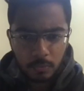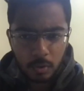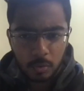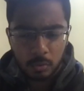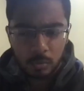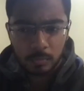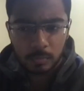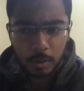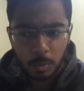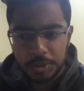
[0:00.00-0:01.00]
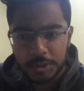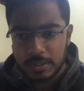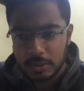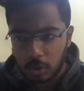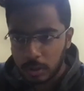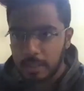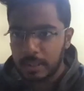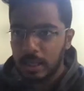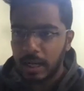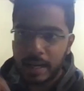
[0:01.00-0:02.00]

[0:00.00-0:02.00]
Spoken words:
for whom the question is not clear,